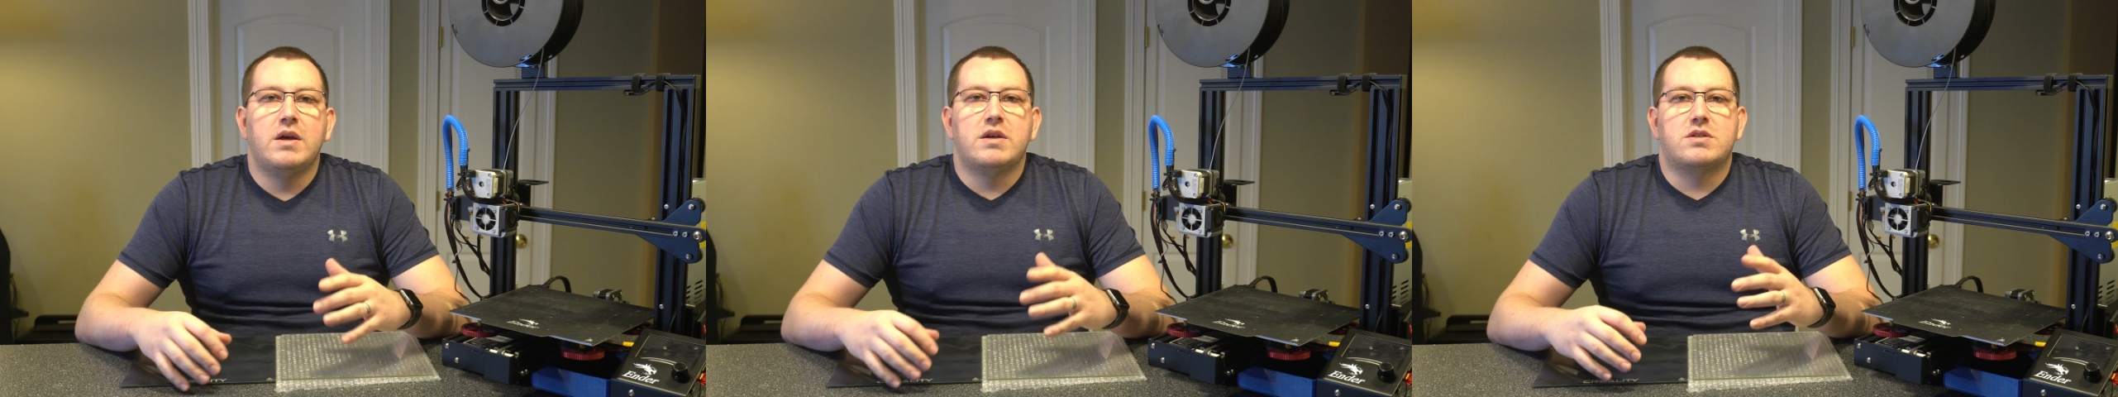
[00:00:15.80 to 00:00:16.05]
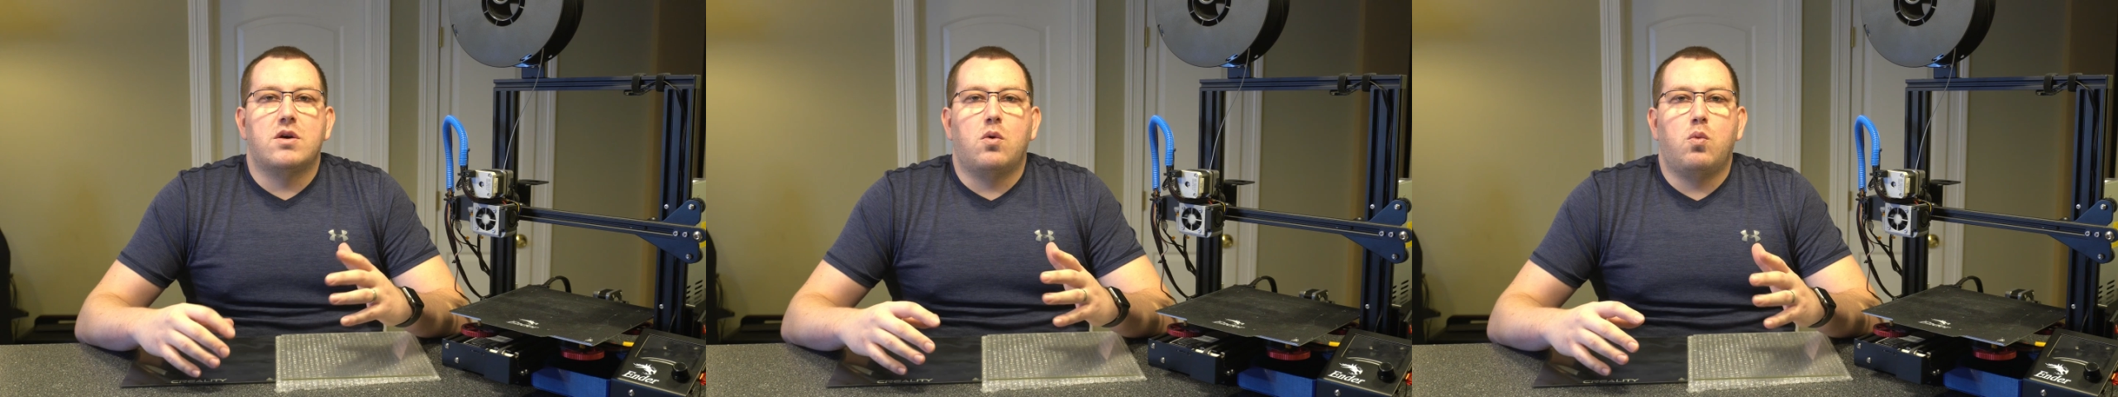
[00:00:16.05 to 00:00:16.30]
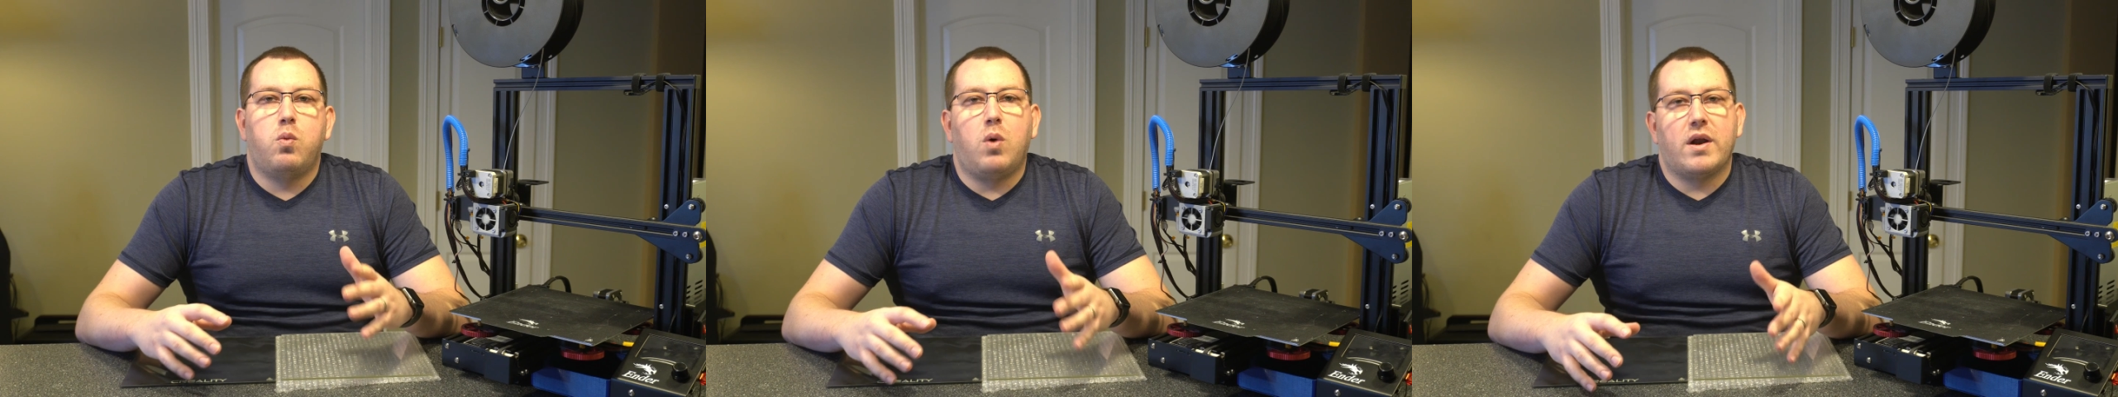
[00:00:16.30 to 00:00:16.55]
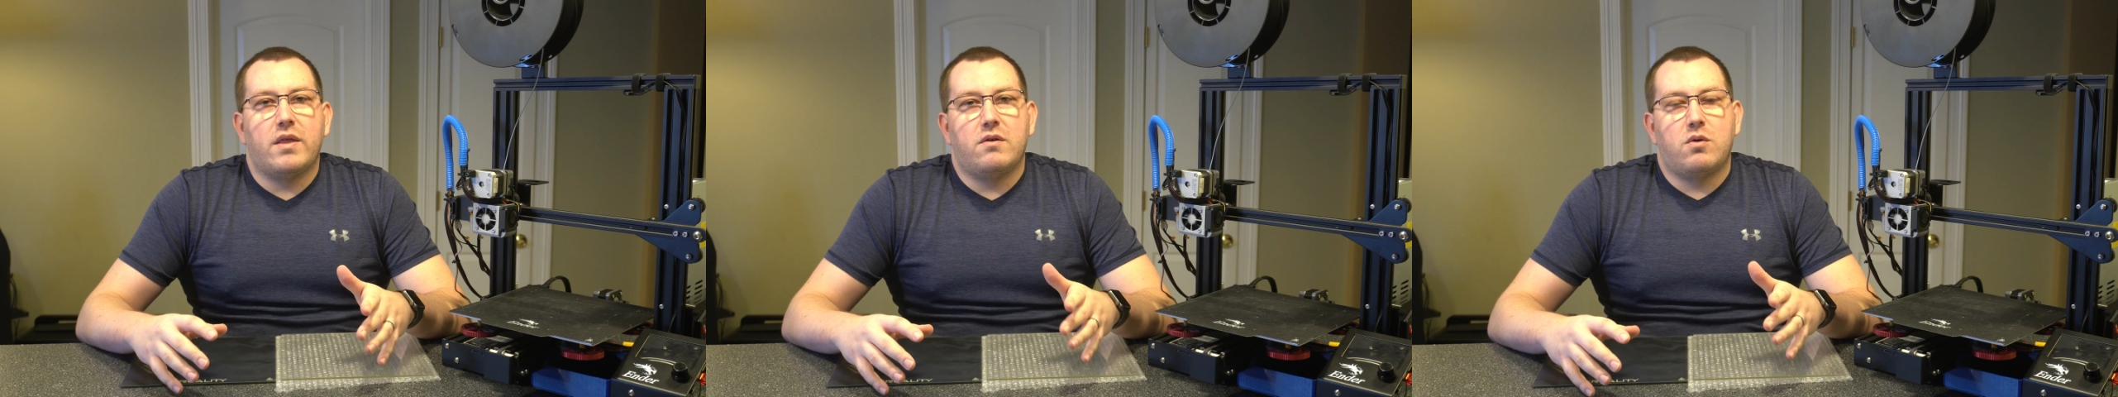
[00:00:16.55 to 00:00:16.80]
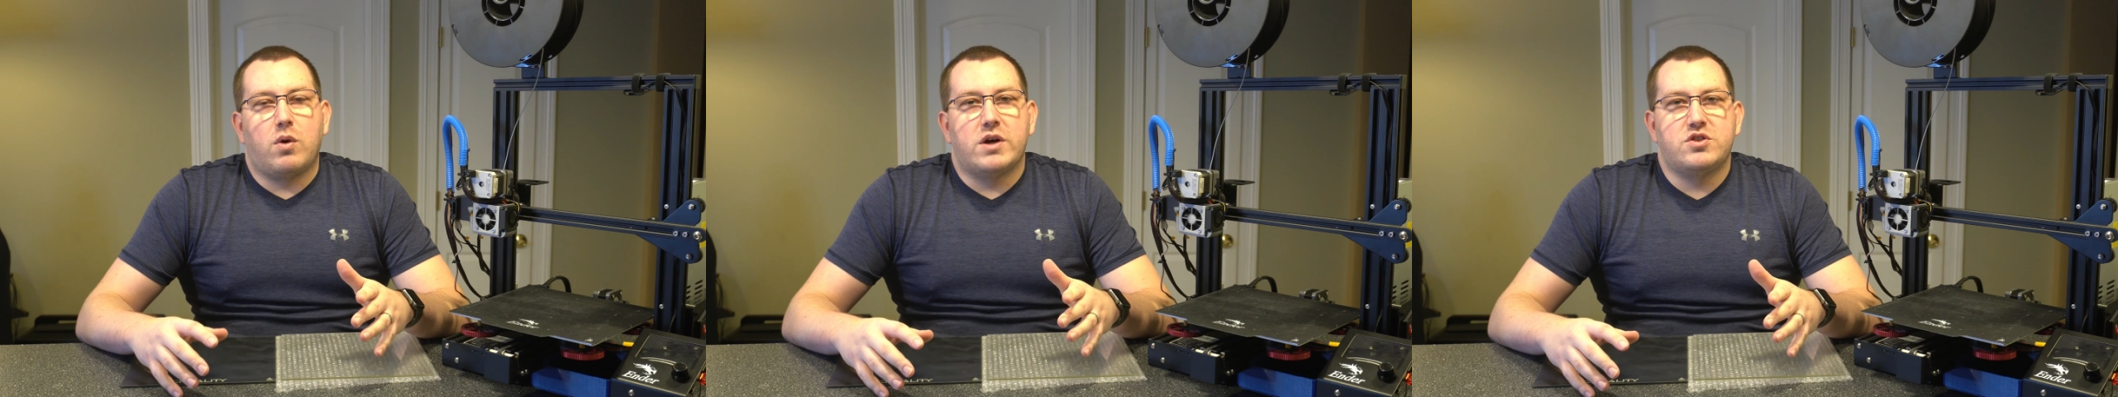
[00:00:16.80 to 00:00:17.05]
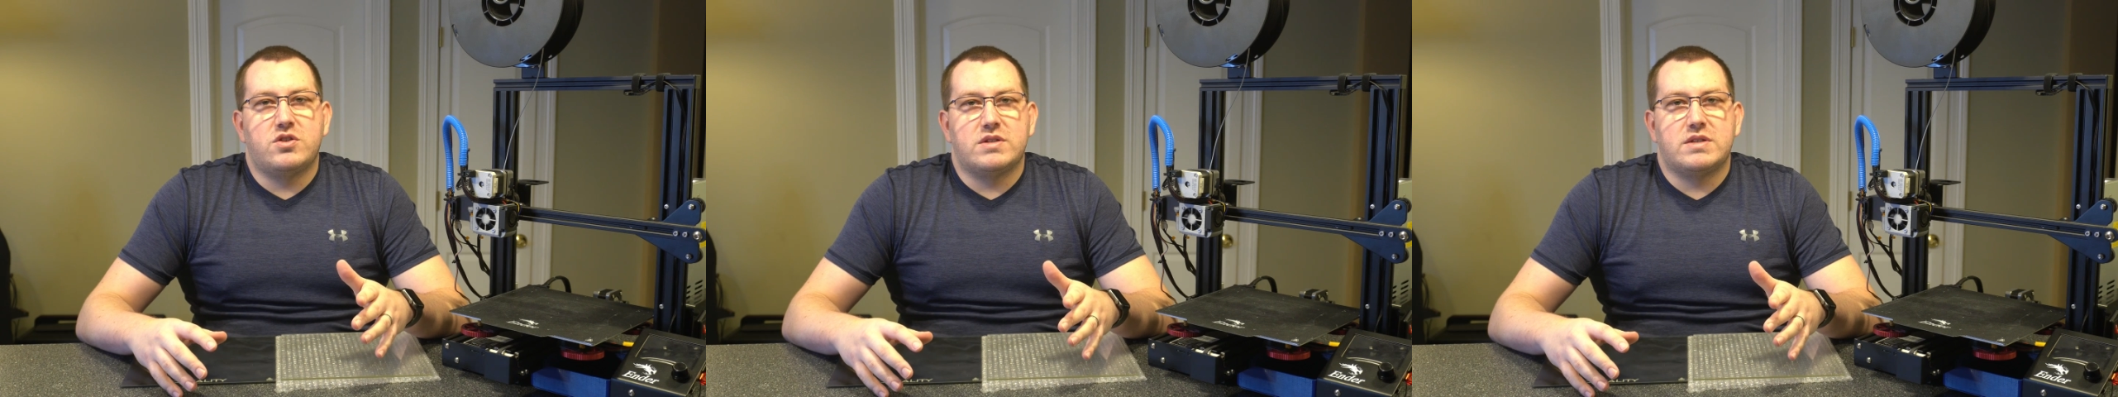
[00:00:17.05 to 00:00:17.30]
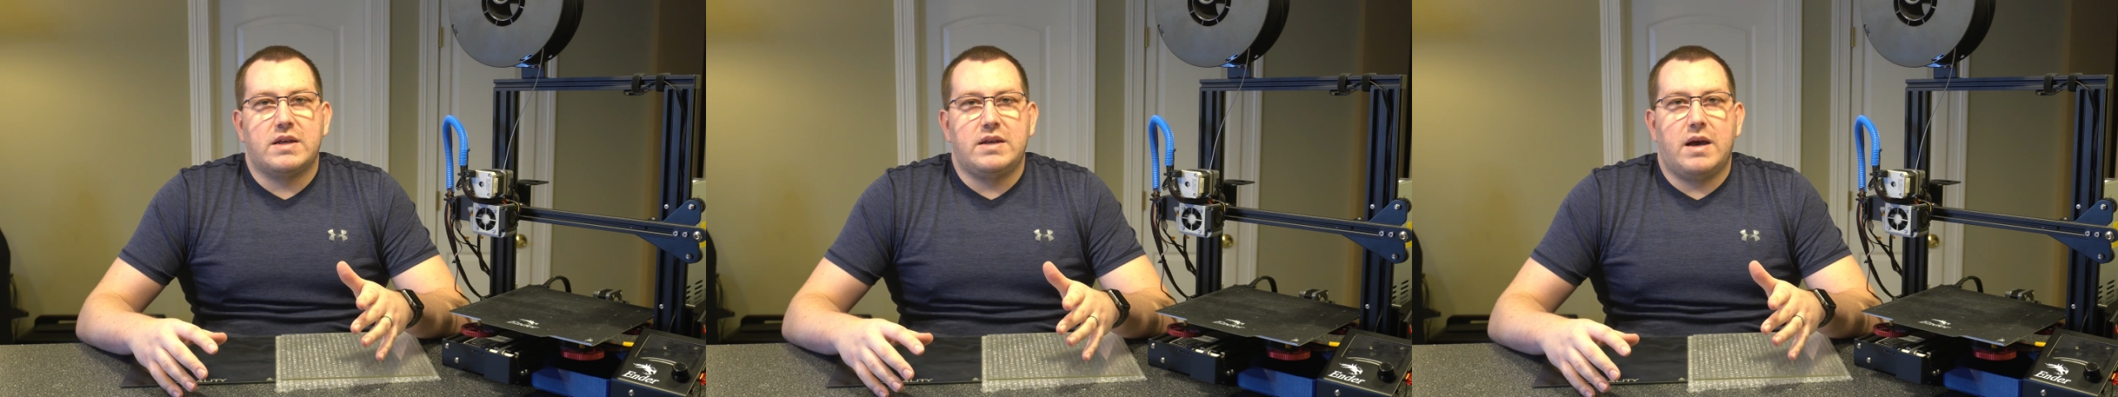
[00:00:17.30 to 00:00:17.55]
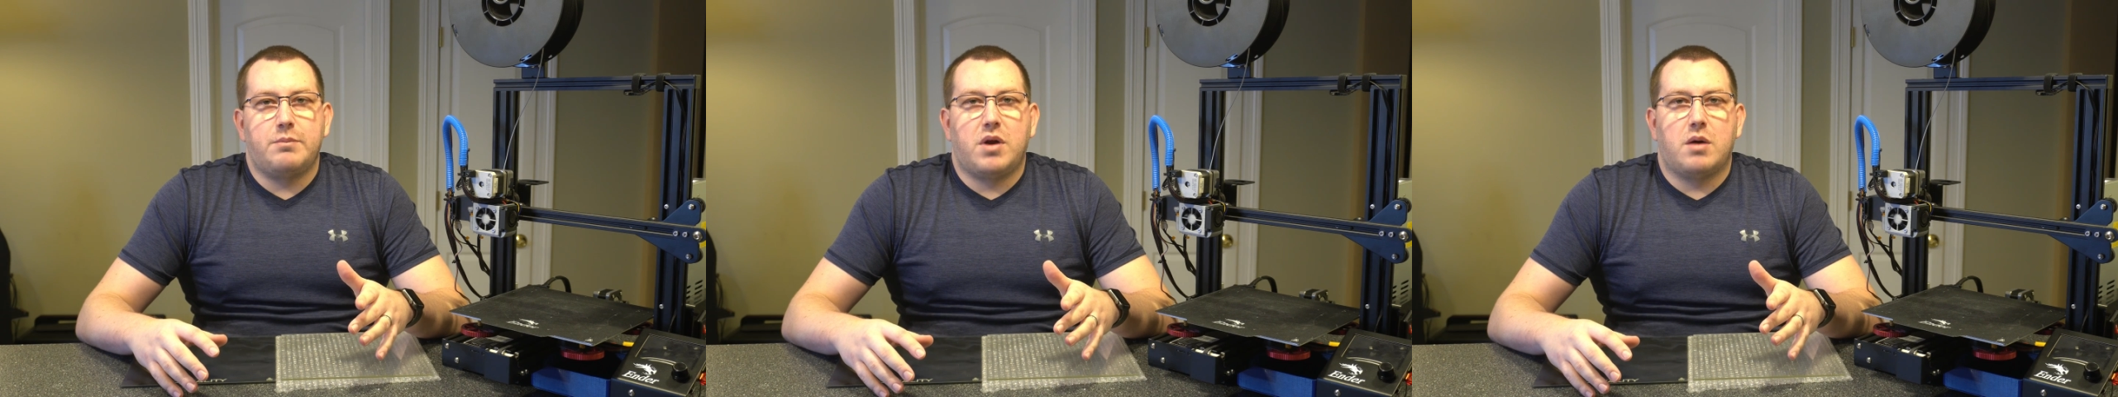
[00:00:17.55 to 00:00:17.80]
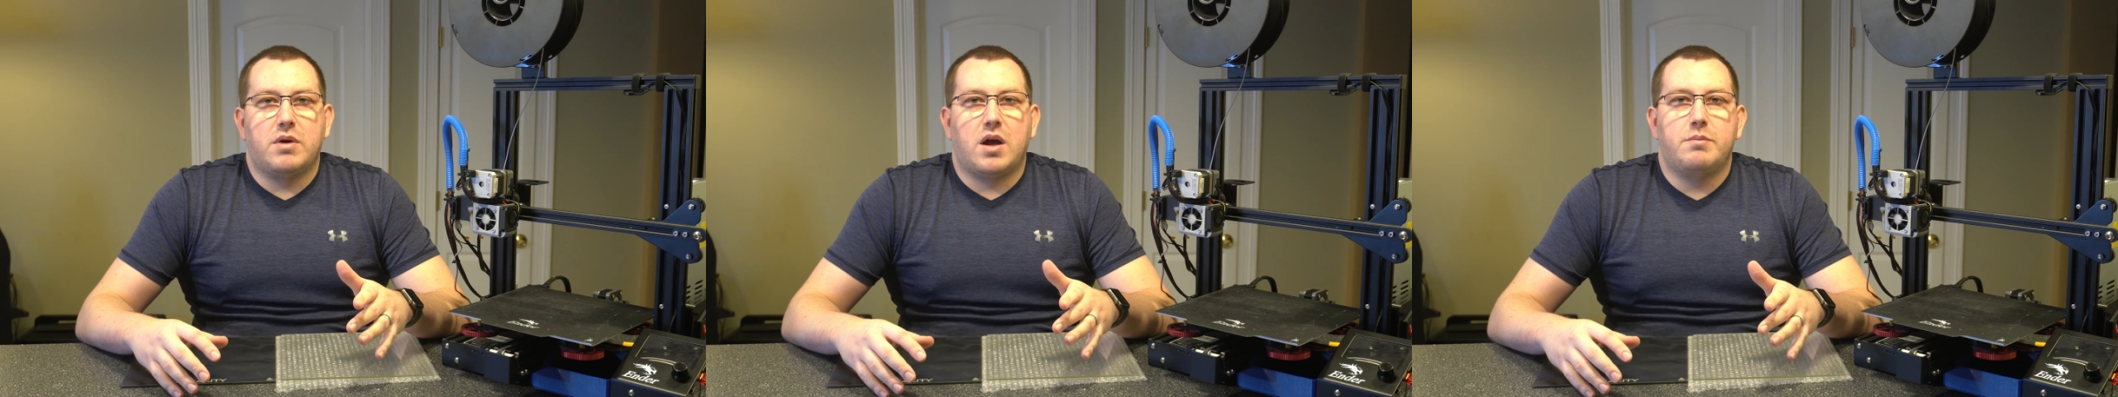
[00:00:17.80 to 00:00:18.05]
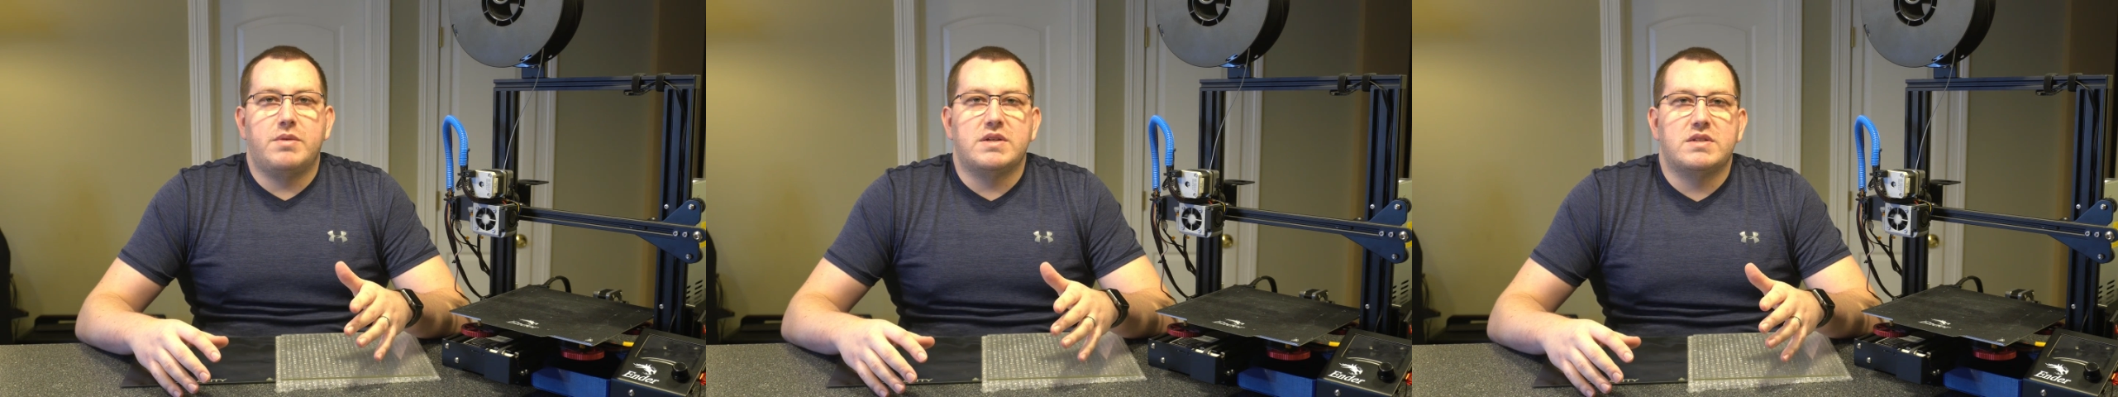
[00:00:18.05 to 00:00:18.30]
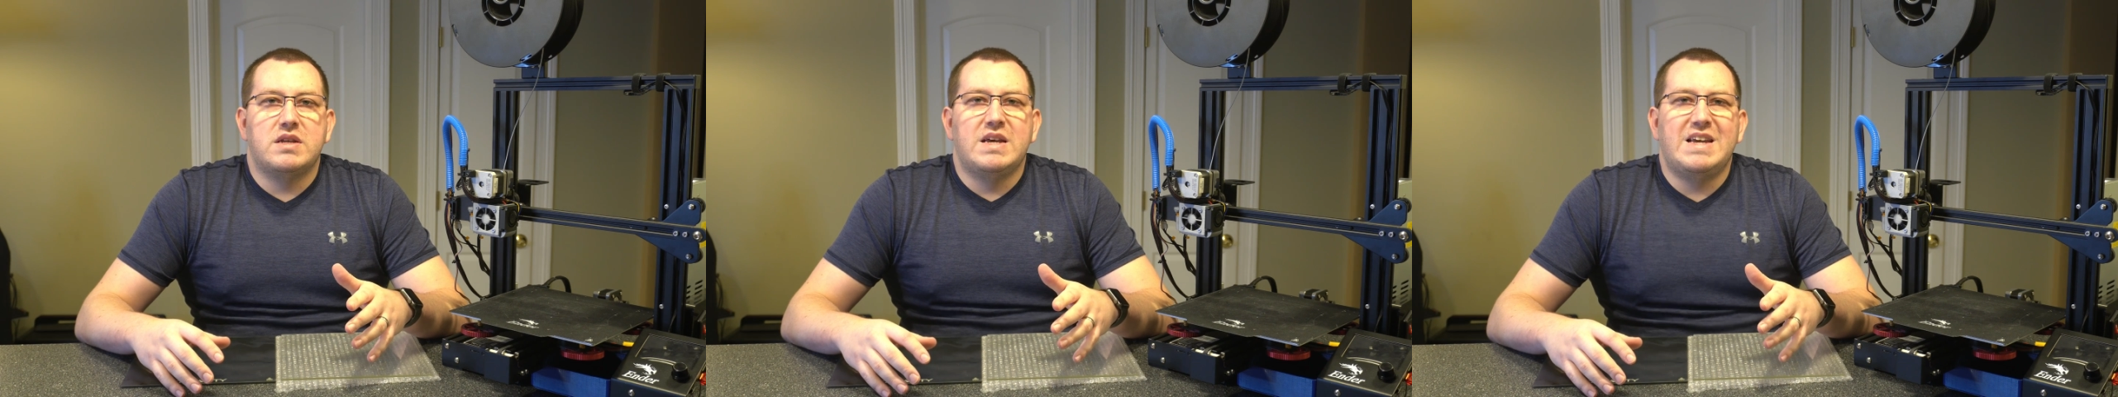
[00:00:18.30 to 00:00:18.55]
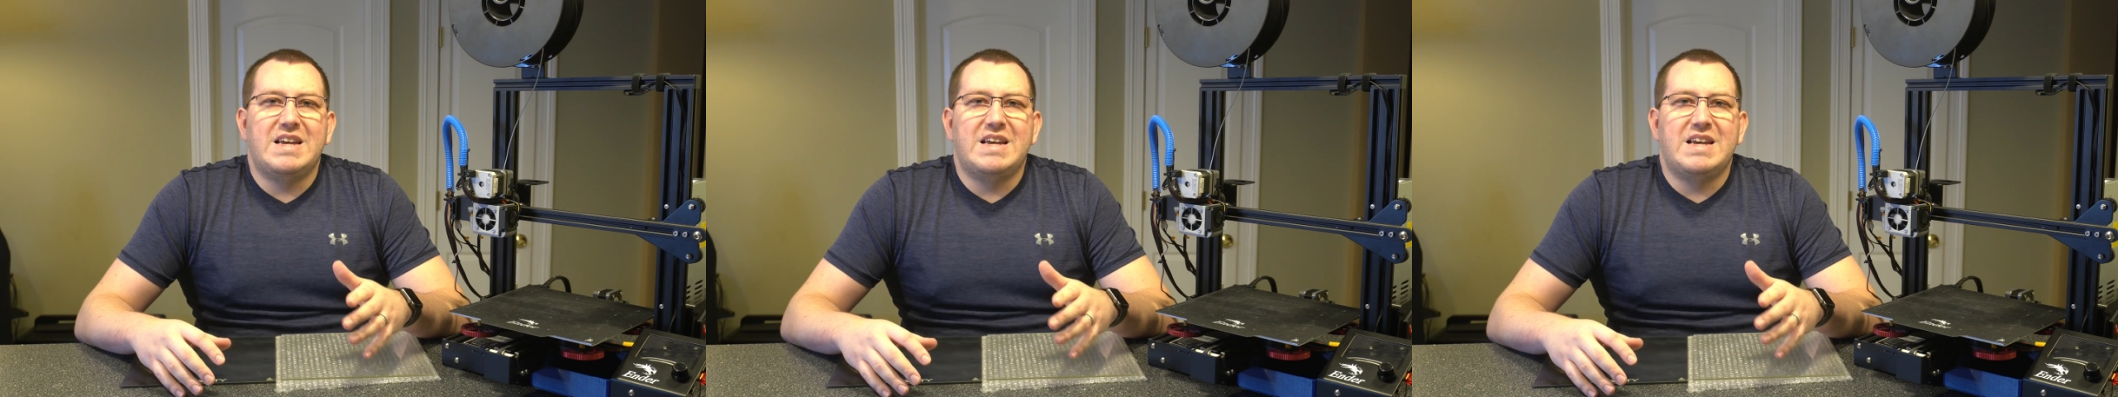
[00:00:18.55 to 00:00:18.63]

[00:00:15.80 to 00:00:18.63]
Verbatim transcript: So one of the questions that kept coming up is,